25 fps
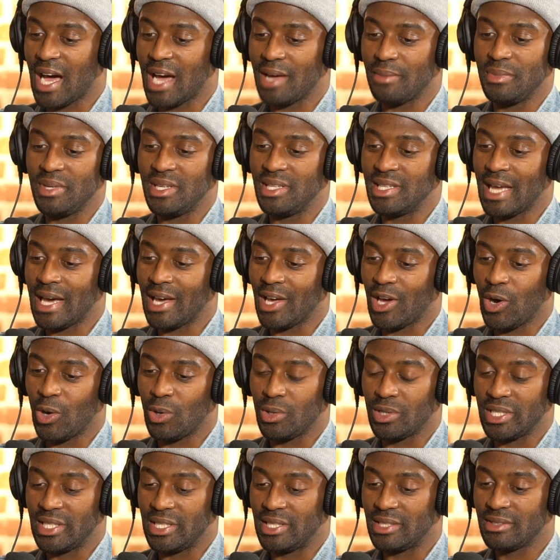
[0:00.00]
I'd be not
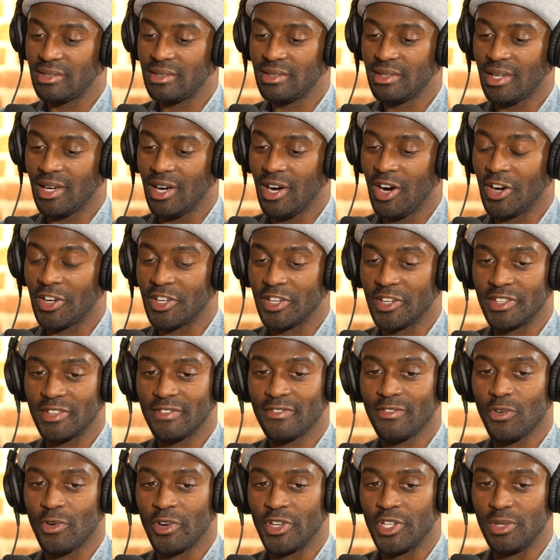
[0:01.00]
only
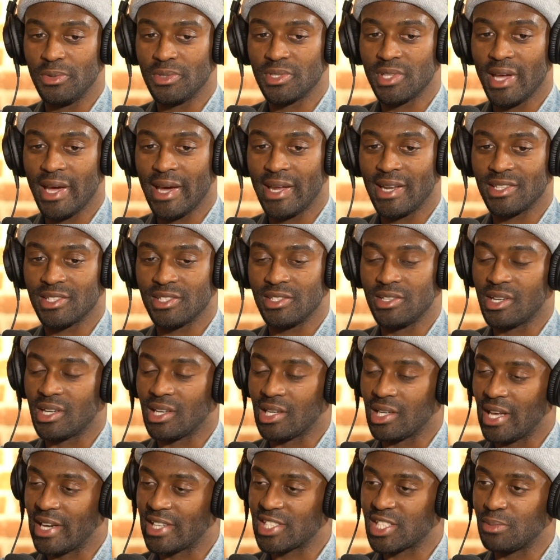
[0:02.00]
honored for you to add it to
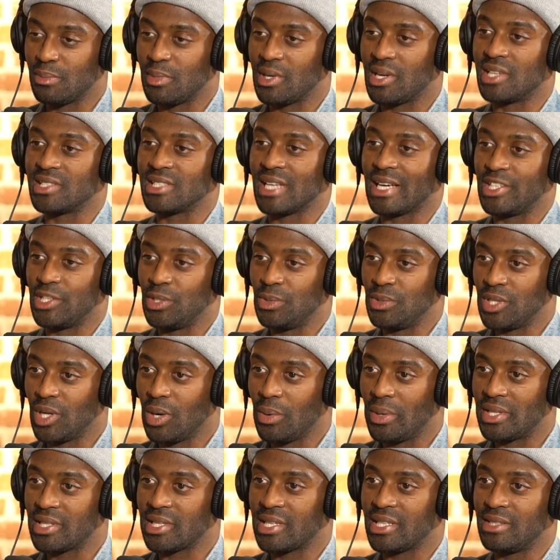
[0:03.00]
your collection, because I do
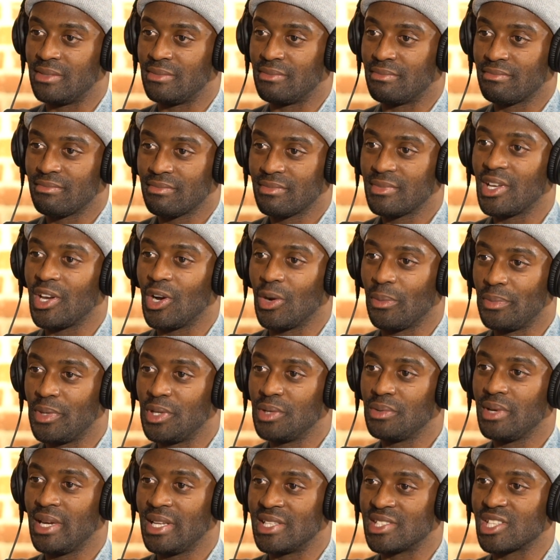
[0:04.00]
know it can
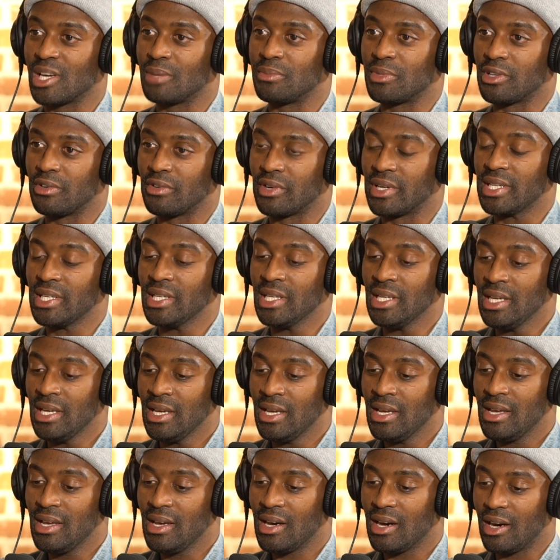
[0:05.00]
help you in some degree.
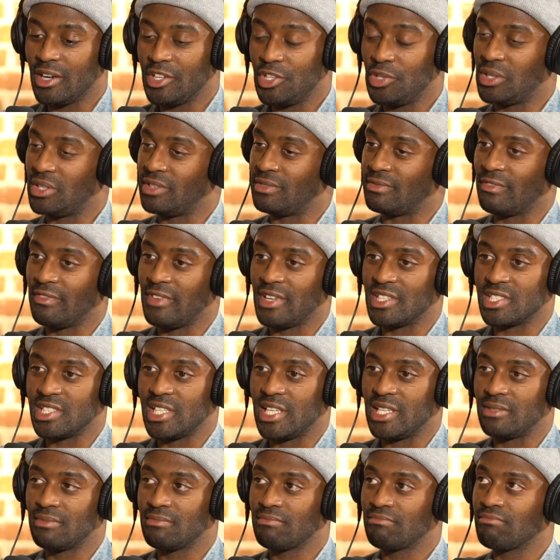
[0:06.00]
You can
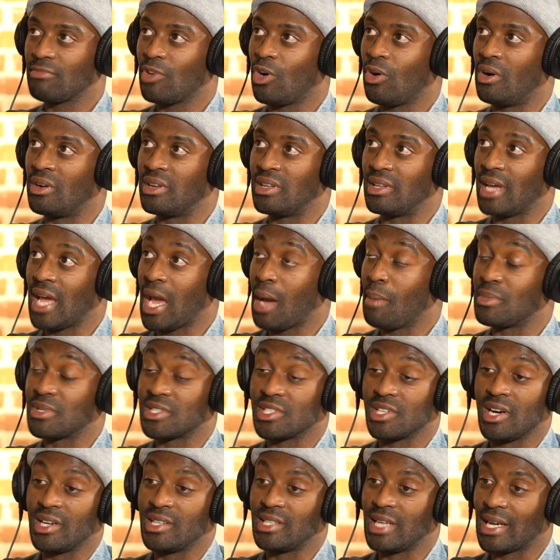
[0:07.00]
visit it on
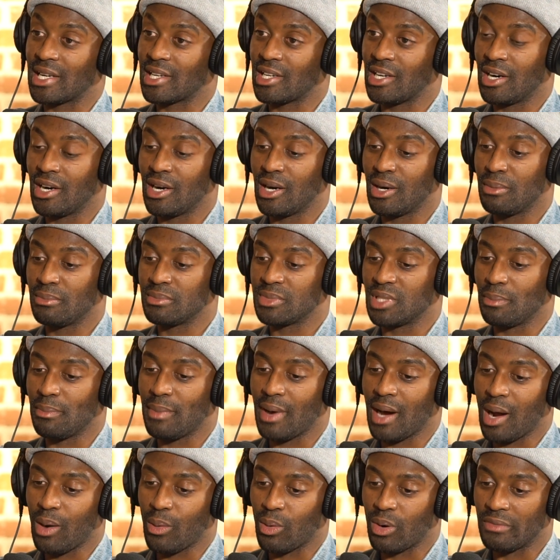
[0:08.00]
Amazon.com,
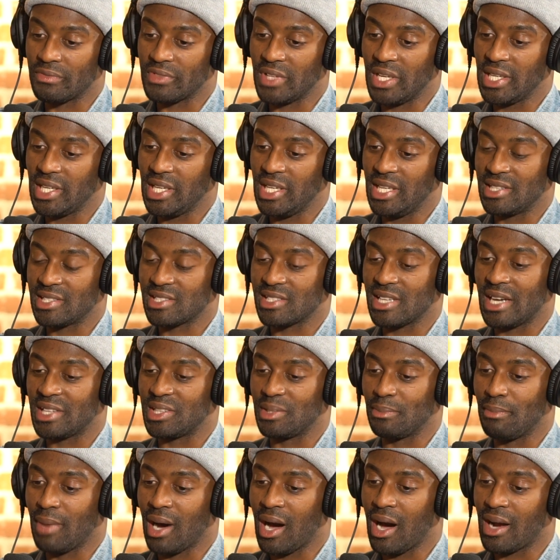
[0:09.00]
The Power of Thinking
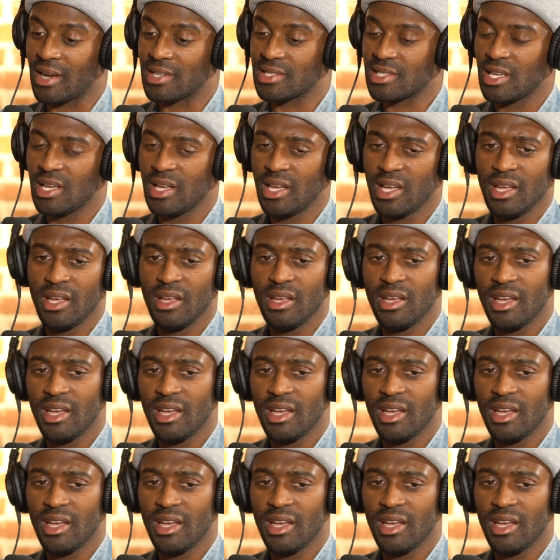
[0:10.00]
Inside the Box.